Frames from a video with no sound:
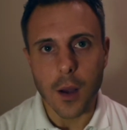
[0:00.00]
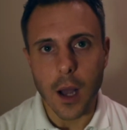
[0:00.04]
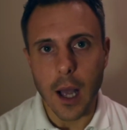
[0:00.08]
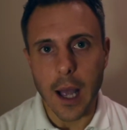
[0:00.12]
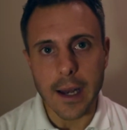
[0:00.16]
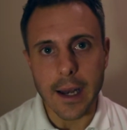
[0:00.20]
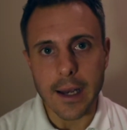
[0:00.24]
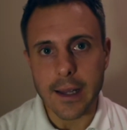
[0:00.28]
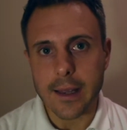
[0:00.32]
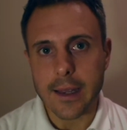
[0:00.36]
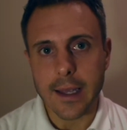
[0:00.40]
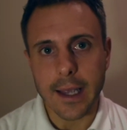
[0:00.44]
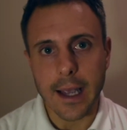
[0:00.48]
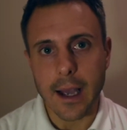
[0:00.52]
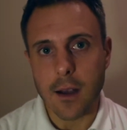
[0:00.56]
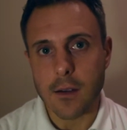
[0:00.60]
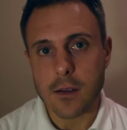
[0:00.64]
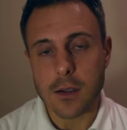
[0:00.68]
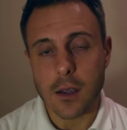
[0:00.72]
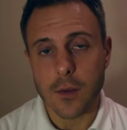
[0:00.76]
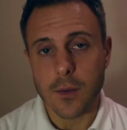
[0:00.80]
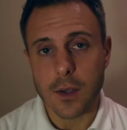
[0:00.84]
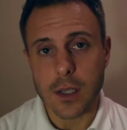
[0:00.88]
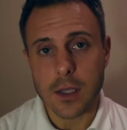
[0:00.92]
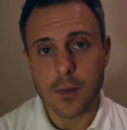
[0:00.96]
anything else
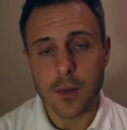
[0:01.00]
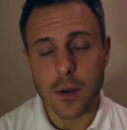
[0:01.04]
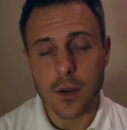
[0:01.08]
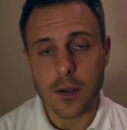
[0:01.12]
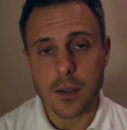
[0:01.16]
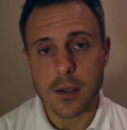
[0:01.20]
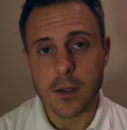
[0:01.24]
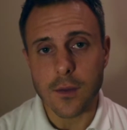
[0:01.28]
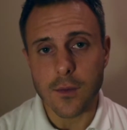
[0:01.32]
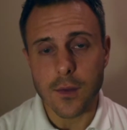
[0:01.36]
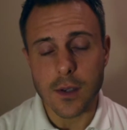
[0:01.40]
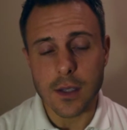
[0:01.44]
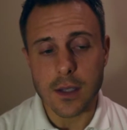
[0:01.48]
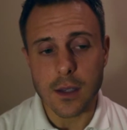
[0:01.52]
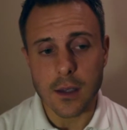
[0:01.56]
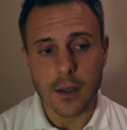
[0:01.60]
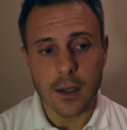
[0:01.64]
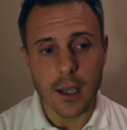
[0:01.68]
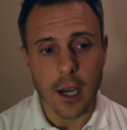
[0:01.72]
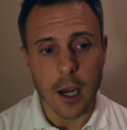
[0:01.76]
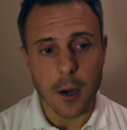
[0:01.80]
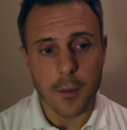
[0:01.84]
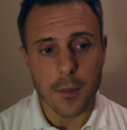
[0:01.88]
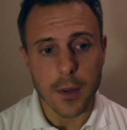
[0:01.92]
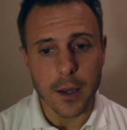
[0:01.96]
I've experienced in
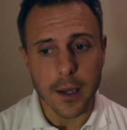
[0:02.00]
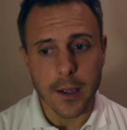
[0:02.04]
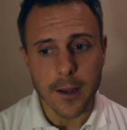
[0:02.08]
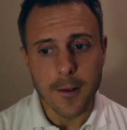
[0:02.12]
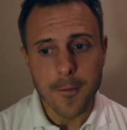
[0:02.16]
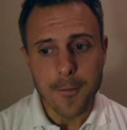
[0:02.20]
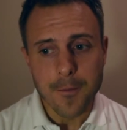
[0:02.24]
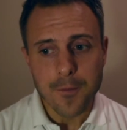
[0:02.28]
physiotherapy.